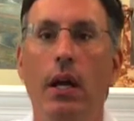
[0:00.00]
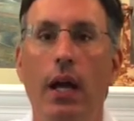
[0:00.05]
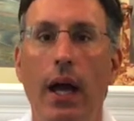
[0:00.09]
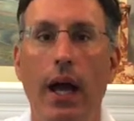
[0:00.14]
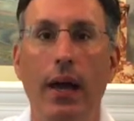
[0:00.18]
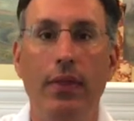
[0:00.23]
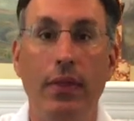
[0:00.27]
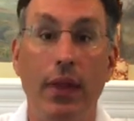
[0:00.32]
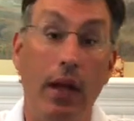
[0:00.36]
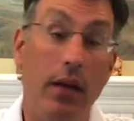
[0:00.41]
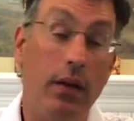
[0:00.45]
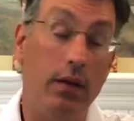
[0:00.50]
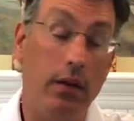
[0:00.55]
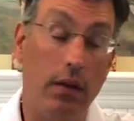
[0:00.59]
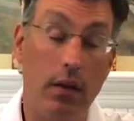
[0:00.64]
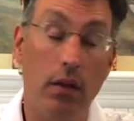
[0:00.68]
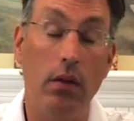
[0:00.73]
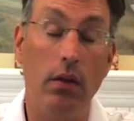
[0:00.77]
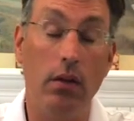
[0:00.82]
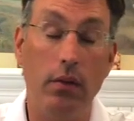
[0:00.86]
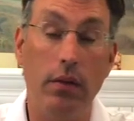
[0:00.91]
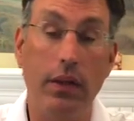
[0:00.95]
And then
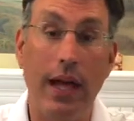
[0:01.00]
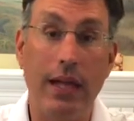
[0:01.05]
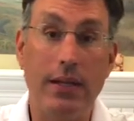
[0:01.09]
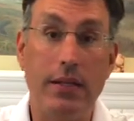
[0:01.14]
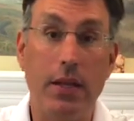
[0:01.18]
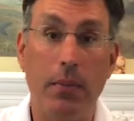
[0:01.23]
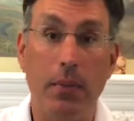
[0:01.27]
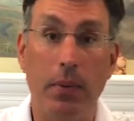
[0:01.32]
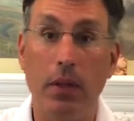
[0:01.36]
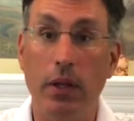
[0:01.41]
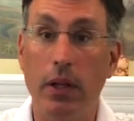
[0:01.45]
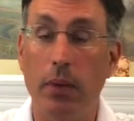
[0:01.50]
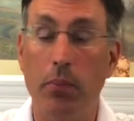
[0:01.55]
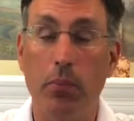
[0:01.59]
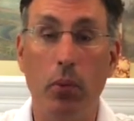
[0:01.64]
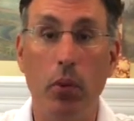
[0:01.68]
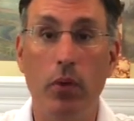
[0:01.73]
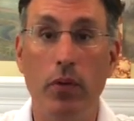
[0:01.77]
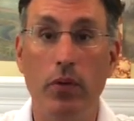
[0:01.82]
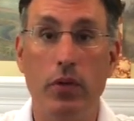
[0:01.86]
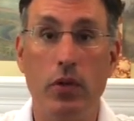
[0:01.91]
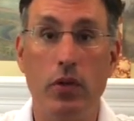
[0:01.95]
that typically
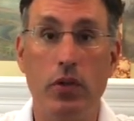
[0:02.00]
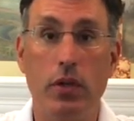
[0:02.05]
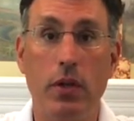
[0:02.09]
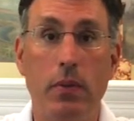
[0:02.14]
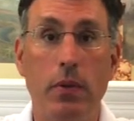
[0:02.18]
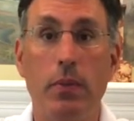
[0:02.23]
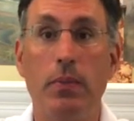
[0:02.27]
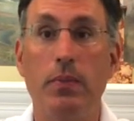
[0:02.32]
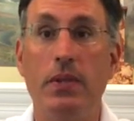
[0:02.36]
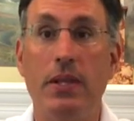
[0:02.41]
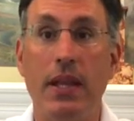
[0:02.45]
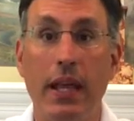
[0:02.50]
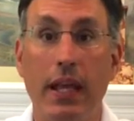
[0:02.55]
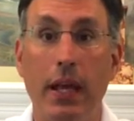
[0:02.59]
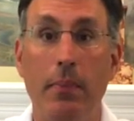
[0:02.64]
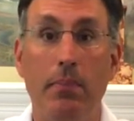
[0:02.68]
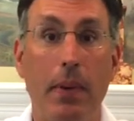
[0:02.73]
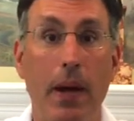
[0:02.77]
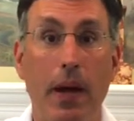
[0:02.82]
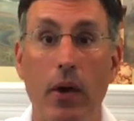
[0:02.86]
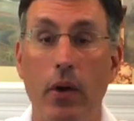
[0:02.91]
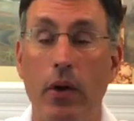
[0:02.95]
improves their symptoms and they
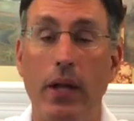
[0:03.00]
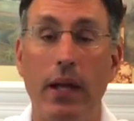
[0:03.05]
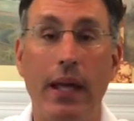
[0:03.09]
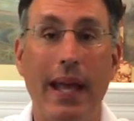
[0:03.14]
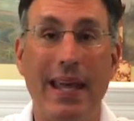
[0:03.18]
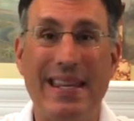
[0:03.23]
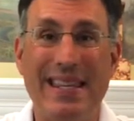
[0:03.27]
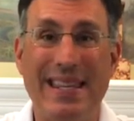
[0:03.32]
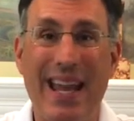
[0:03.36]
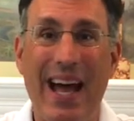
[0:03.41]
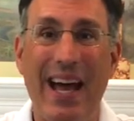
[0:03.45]
get better. And again,